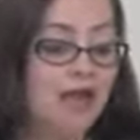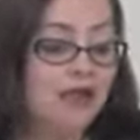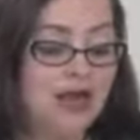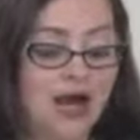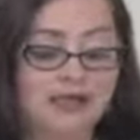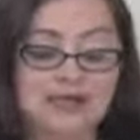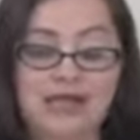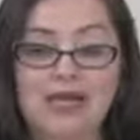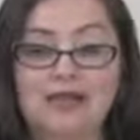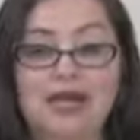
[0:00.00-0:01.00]
not
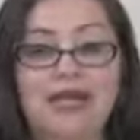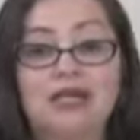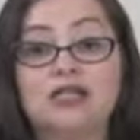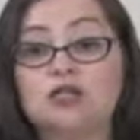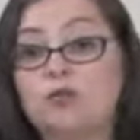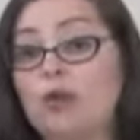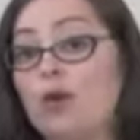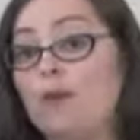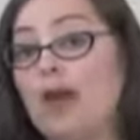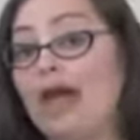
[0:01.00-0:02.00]
saying that it is
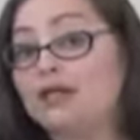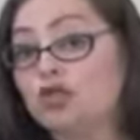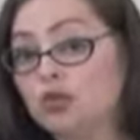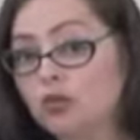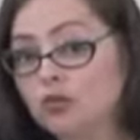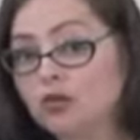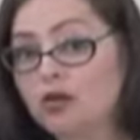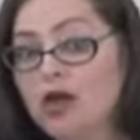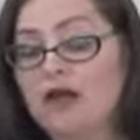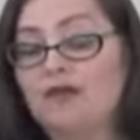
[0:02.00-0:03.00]
perpetual,
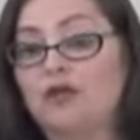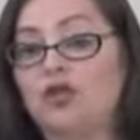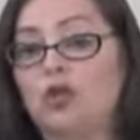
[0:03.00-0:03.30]
that they're